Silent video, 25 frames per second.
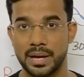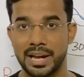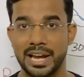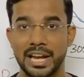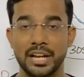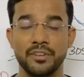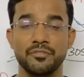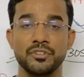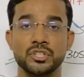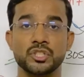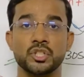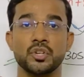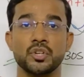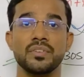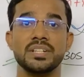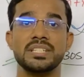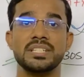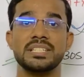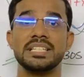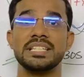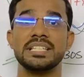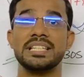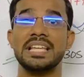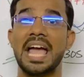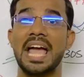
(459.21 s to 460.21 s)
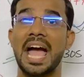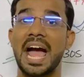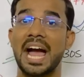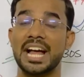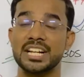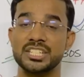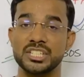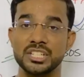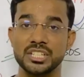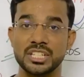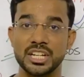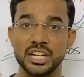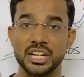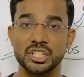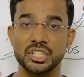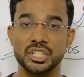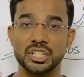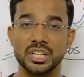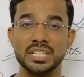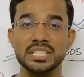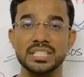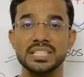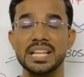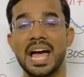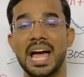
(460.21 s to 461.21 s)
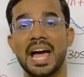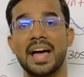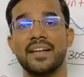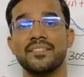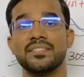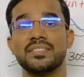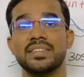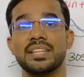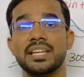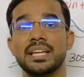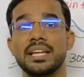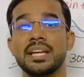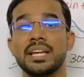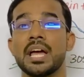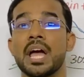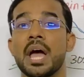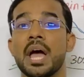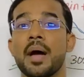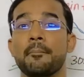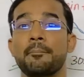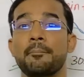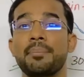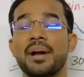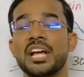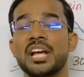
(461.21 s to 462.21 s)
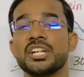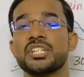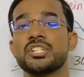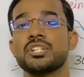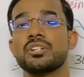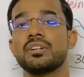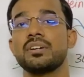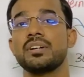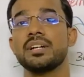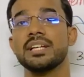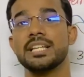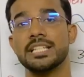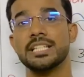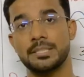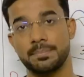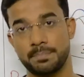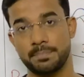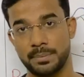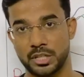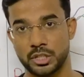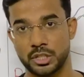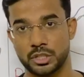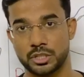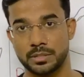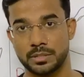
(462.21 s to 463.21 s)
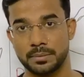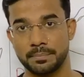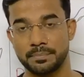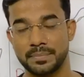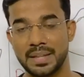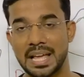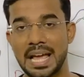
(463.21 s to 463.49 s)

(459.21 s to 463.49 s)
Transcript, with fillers: in which you will see the agitations and the pressured speech.